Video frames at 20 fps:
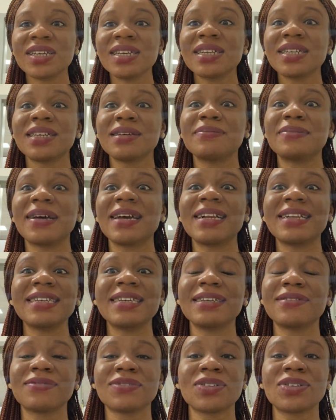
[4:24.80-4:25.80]
They
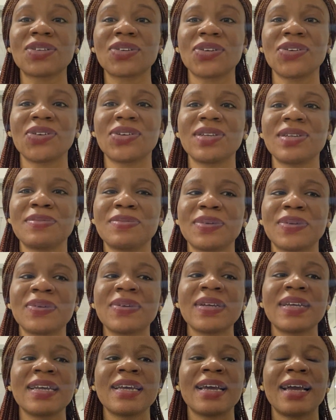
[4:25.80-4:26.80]
barely even saw your email.
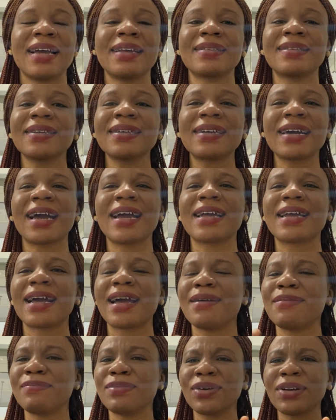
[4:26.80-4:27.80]
I think
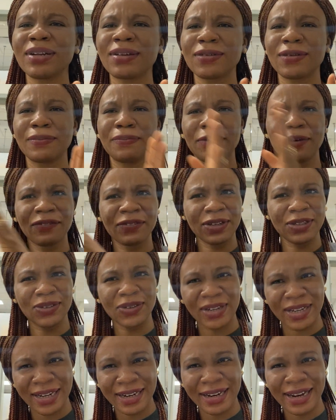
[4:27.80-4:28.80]
I'm not in the
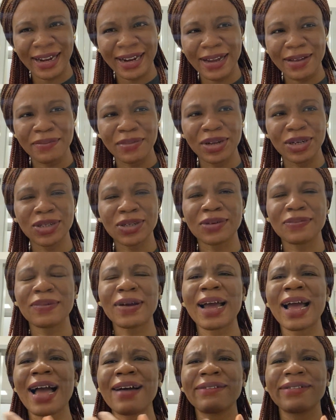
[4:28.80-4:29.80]
professor end like I mentioned,
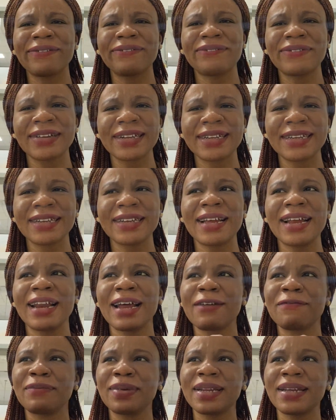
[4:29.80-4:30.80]
but I have a feeling that
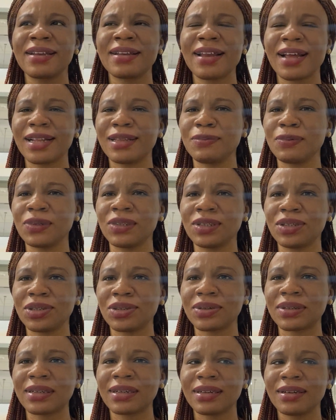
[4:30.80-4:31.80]
I've been in that
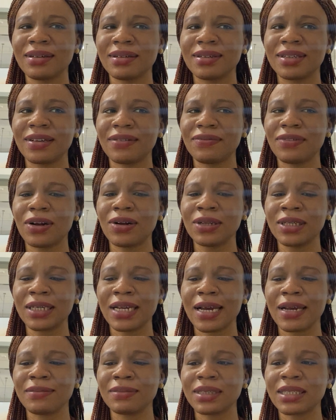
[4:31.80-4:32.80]
position several
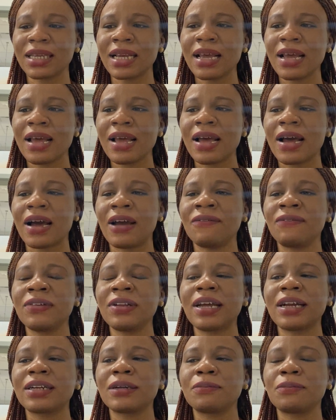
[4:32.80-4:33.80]
times. I feel
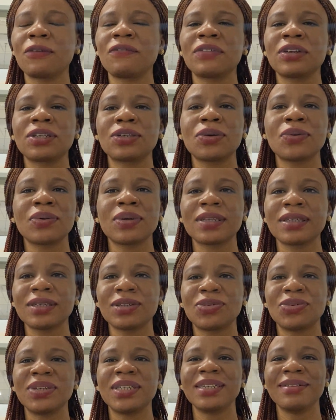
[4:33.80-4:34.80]
like the professor
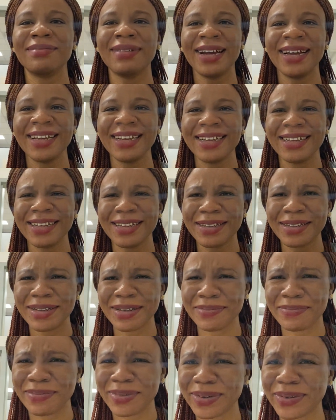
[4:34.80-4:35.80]
wasn't reading my
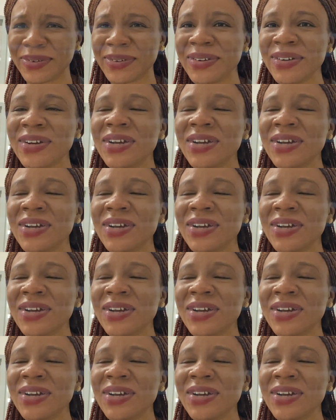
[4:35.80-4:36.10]
email.